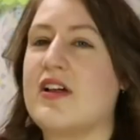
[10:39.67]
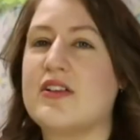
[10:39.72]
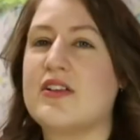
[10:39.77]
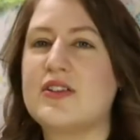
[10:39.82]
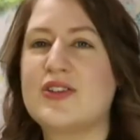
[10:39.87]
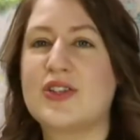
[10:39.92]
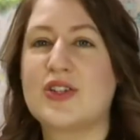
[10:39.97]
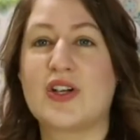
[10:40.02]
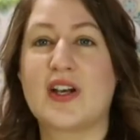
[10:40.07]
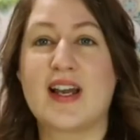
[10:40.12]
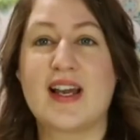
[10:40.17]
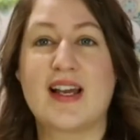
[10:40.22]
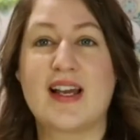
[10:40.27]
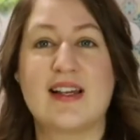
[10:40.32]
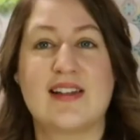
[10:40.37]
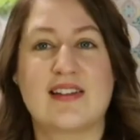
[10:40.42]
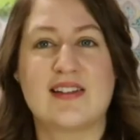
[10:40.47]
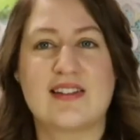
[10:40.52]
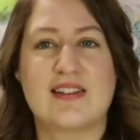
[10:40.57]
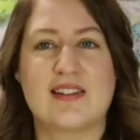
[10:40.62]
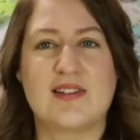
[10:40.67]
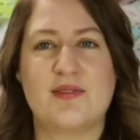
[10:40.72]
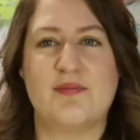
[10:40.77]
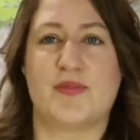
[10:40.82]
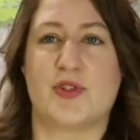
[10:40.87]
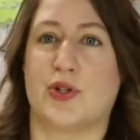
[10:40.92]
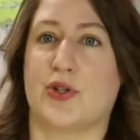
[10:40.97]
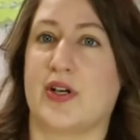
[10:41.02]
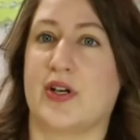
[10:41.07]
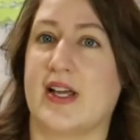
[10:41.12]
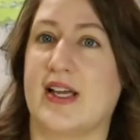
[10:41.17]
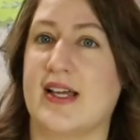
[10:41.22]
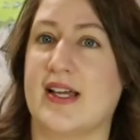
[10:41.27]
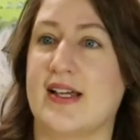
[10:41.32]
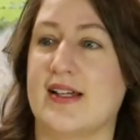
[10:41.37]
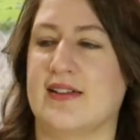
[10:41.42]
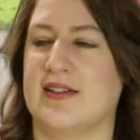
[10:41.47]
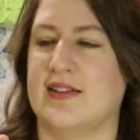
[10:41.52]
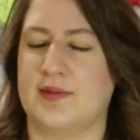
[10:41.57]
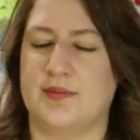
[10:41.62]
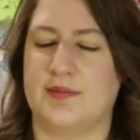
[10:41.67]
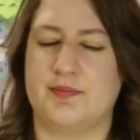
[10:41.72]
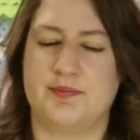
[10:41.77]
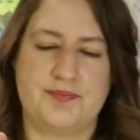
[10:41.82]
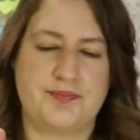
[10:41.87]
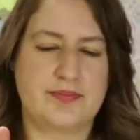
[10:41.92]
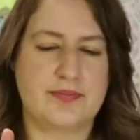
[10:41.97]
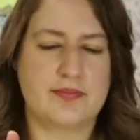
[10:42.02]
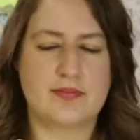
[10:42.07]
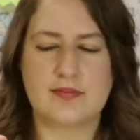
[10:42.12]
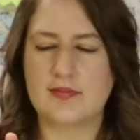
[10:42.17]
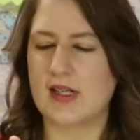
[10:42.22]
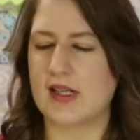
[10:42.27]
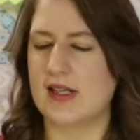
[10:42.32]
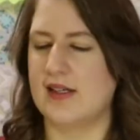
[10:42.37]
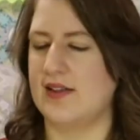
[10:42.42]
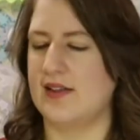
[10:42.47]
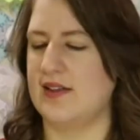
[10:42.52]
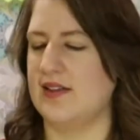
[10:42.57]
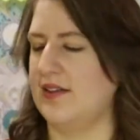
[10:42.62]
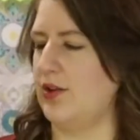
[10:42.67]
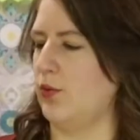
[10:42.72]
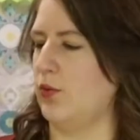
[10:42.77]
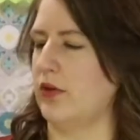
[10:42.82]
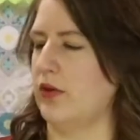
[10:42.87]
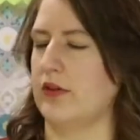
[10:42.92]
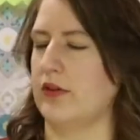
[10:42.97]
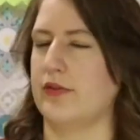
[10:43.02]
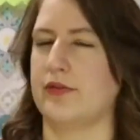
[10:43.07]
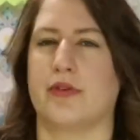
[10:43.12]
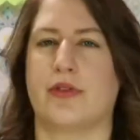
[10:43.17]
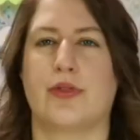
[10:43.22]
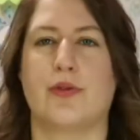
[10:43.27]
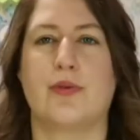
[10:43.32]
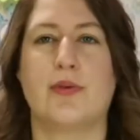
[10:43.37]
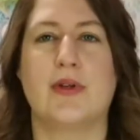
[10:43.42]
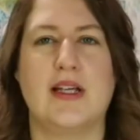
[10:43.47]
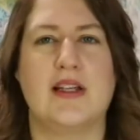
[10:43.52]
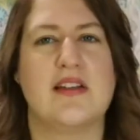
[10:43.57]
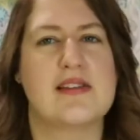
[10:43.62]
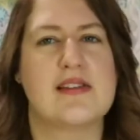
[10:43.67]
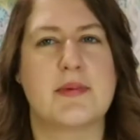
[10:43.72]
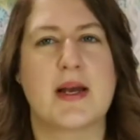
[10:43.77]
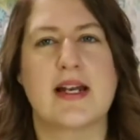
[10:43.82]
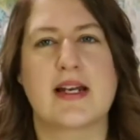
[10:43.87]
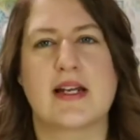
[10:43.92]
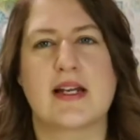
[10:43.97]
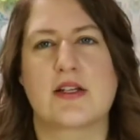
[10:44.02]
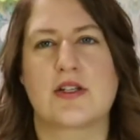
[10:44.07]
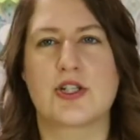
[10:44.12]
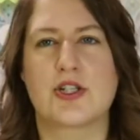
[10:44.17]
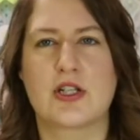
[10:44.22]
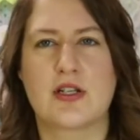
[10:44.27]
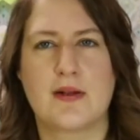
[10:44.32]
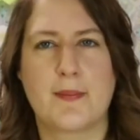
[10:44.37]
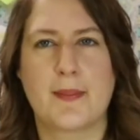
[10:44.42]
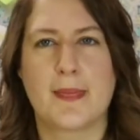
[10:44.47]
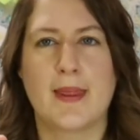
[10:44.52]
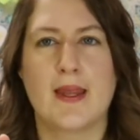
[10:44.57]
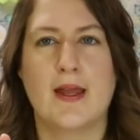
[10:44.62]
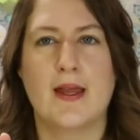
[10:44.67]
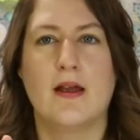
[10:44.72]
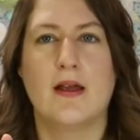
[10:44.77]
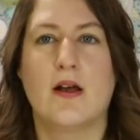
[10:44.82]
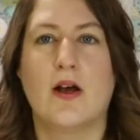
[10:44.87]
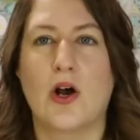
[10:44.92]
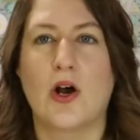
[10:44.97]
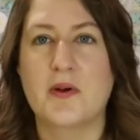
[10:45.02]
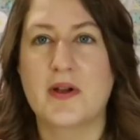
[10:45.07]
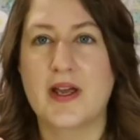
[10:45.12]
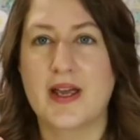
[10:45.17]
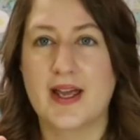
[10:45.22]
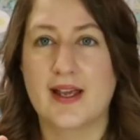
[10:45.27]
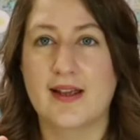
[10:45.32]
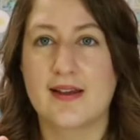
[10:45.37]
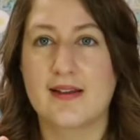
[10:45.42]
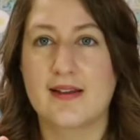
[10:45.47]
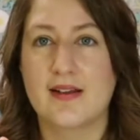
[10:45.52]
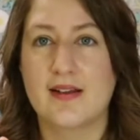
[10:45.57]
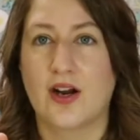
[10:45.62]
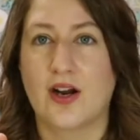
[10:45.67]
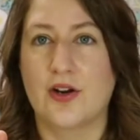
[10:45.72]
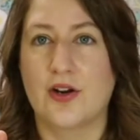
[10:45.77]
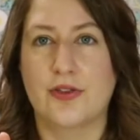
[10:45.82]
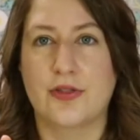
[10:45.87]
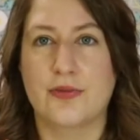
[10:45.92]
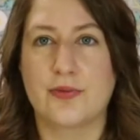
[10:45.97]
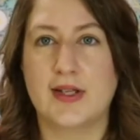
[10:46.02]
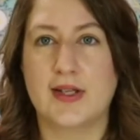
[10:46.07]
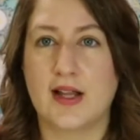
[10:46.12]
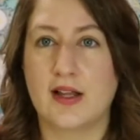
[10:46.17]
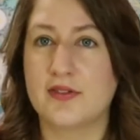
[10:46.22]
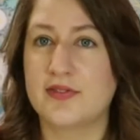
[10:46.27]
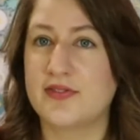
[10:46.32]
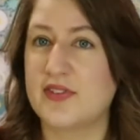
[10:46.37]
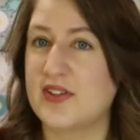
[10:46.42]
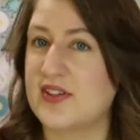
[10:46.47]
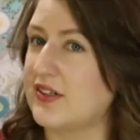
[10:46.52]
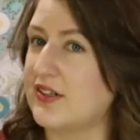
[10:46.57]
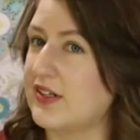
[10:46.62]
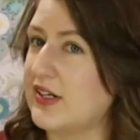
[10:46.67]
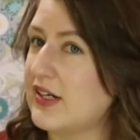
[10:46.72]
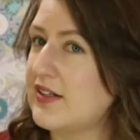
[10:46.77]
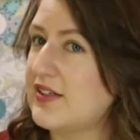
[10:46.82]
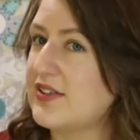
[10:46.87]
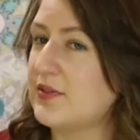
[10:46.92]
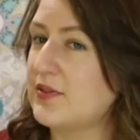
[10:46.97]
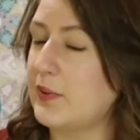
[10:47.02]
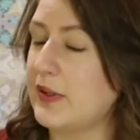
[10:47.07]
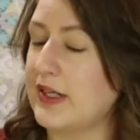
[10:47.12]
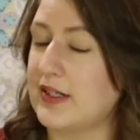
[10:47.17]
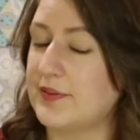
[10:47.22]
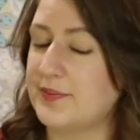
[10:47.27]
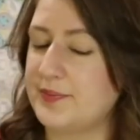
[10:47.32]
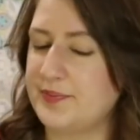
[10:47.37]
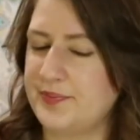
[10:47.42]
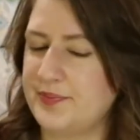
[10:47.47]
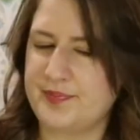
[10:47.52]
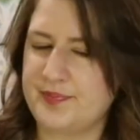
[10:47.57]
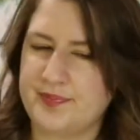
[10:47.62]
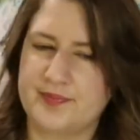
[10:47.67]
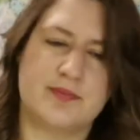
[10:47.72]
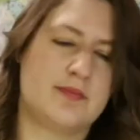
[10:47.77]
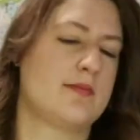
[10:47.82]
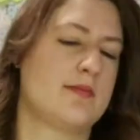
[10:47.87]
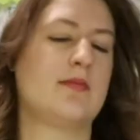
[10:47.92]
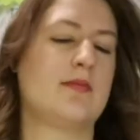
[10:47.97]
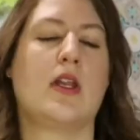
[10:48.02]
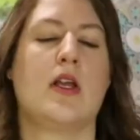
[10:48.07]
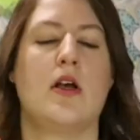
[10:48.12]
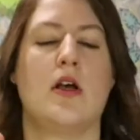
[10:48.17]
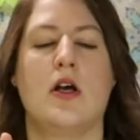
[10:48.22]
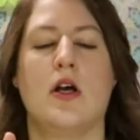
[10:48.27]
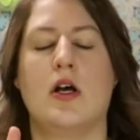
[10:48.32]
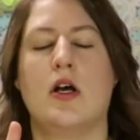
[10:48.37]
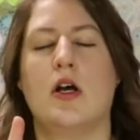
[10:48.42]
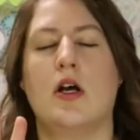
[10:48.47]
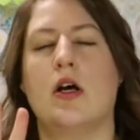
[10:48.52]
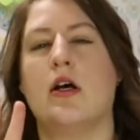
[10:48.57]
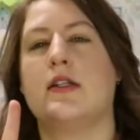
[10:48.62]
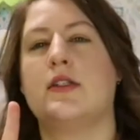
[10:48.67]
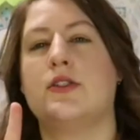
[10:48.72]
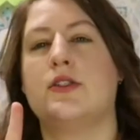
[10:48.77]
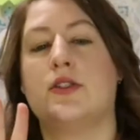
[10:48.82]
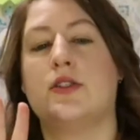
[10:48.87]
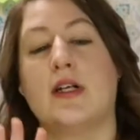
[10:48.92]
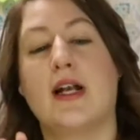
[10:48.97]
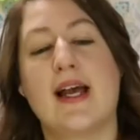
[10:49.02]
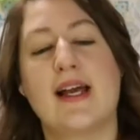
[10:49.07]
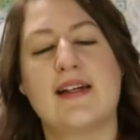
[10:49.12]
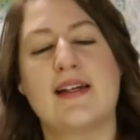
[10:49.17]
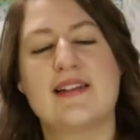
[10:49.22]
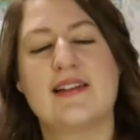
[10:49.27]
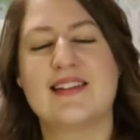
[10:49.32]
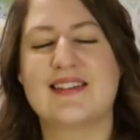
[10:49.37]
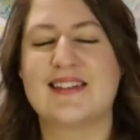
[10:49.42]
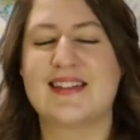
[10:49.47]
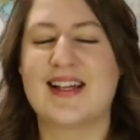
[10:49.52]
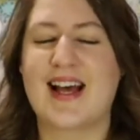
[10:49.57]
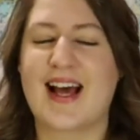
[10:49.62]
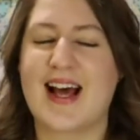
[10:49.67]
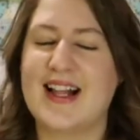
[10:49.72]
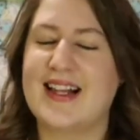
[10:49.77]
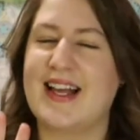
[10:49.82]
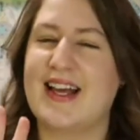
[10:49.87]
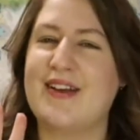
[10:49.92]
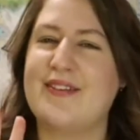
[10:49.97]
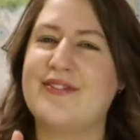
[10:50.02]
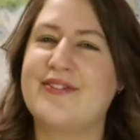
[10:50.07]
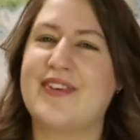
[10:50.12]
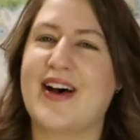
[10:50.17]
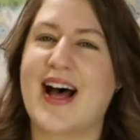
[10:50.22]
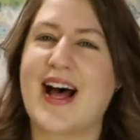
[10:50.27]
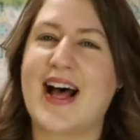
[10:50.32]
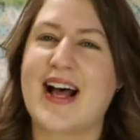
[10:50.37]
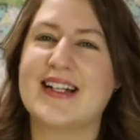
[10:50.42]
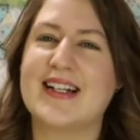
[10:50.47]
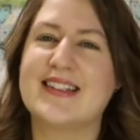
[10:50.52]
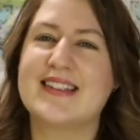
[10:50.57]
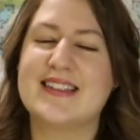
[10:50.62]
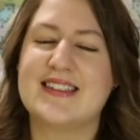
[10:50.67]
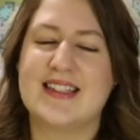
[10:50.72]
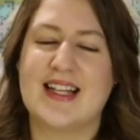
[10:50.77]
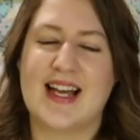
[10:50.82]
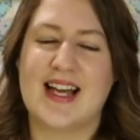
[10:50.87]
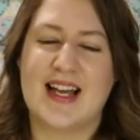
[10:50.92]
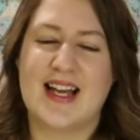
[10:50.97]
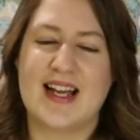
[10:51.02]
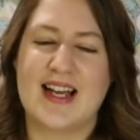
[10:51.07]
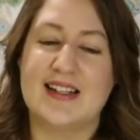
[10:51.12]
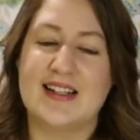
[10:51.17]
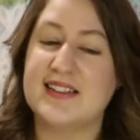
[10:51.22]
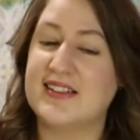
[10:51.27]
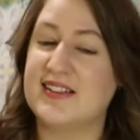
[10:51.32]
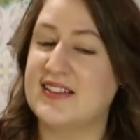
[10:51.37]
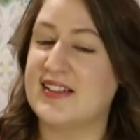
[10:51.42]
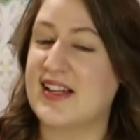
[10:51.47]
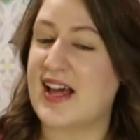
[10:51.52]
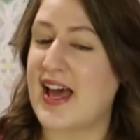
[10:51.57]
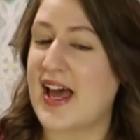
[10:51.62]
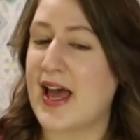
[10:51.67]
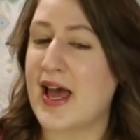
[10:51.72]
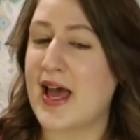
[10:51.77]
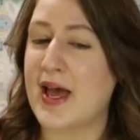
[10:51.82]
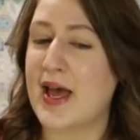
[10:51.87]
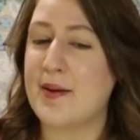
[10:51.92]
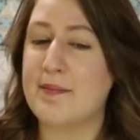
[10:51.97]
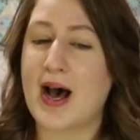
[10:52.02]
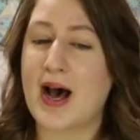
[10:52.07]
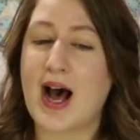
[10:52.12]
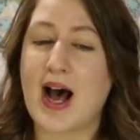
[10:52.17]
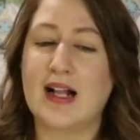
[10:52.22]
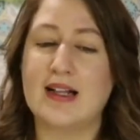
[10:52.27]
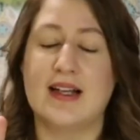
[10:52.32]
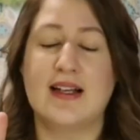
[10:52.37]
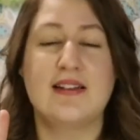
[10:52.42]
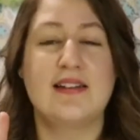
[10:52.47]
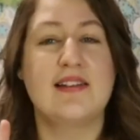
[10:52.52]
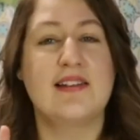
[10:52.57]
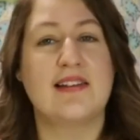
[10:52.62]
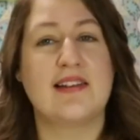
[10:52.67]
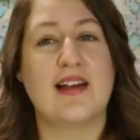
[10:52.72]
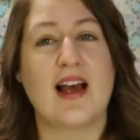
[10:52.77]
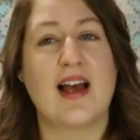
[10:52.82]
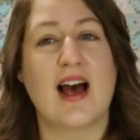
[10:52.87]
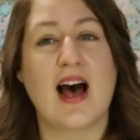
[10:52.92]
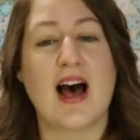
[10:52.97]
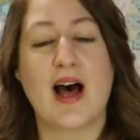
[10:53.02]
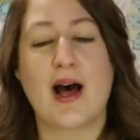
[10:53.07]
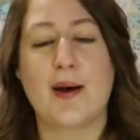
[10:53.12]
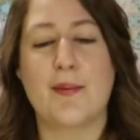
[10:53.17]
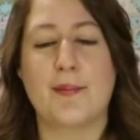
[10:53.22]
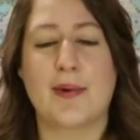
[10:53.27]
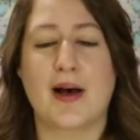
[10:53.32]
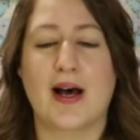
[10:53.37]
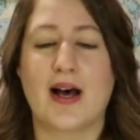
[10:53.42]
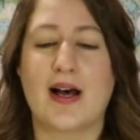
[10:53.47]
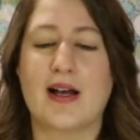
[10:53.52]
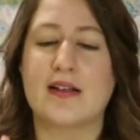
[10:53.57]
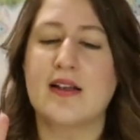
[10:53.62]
tres. Tres. This is the word for 3 in Spanish. Okay, our 3 elephants are going to swing. Tres elefantes se balanceaban